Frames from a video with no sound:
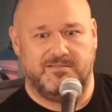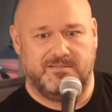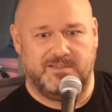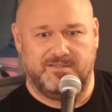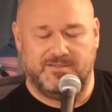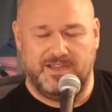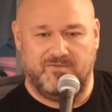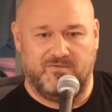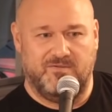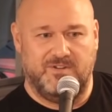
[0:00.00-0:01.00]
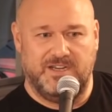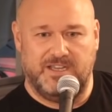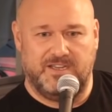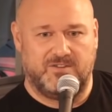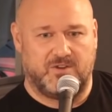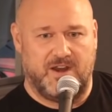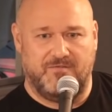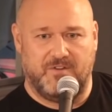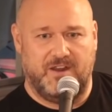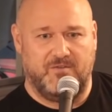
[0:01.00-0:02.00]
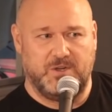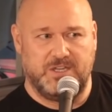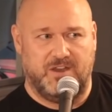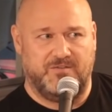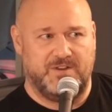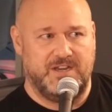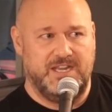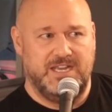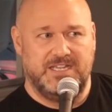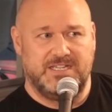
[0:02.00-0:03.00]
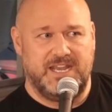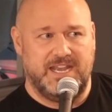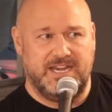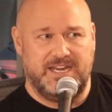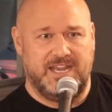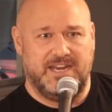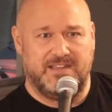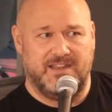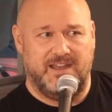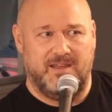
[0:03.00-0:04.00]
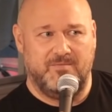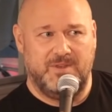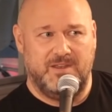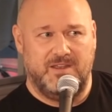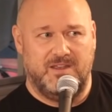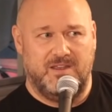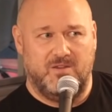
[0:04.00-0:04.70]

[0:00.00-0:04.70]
like really try to forgive yourself and take it a day at a time. Yeah.